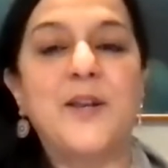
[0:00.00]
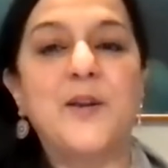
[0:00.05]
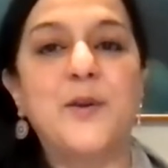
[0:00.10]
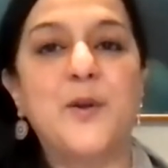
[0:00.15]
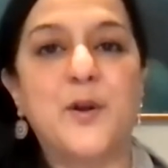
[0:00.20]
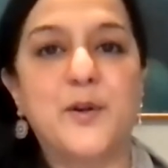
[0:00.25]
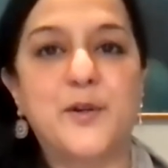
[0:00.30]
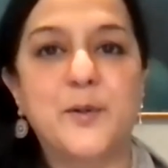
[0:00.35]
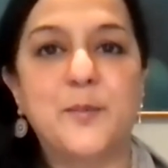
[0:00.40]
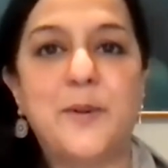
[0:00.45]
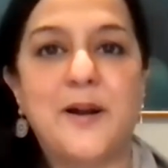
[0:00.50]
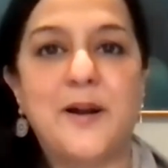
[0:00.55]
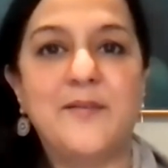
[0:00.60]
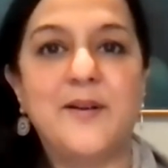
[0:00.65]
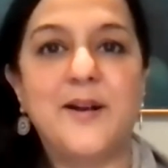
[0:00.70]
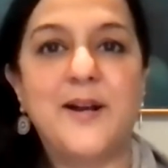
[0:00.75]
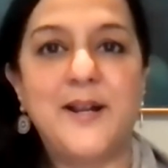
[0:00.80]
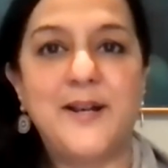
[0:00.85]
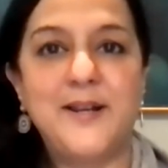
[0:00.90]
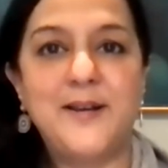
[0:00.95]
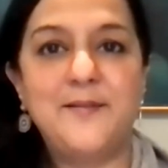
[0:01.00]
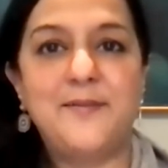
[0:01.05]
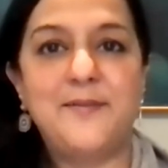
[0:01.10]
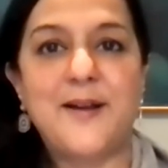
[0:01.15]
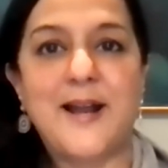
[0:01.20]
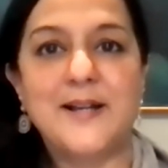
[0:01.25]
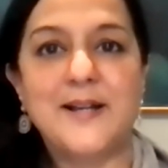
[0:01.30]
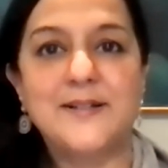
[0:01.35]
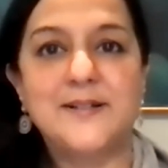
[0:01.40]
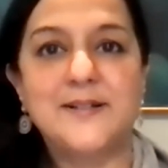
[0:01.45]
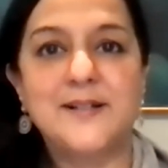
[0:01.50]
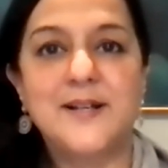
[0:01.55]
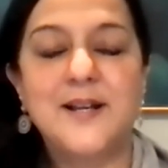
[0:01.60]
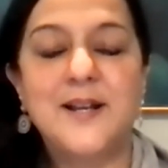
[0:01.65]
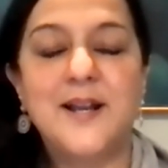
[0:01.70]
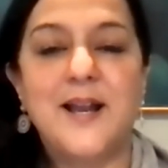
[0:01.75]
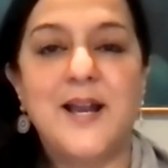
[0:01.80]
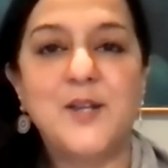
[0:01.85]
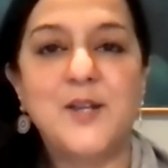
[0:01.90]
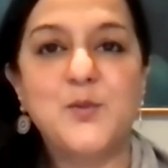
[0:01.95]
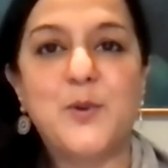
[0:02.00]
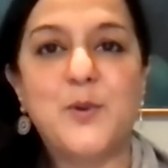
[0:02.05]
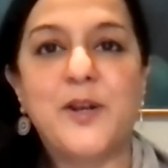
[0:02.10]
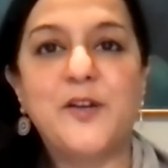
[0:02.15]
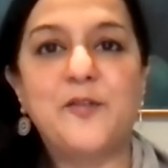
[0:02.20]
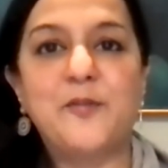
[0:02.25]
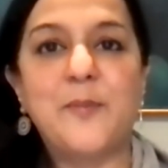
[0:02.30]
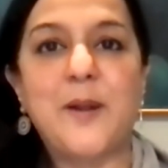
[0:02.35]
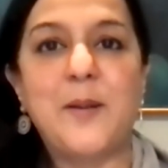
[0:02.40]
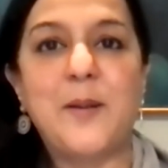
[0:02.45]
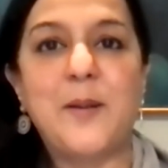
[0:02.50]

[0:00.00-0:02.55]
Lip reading: you, Dr. Bawa. And in fact, as one of my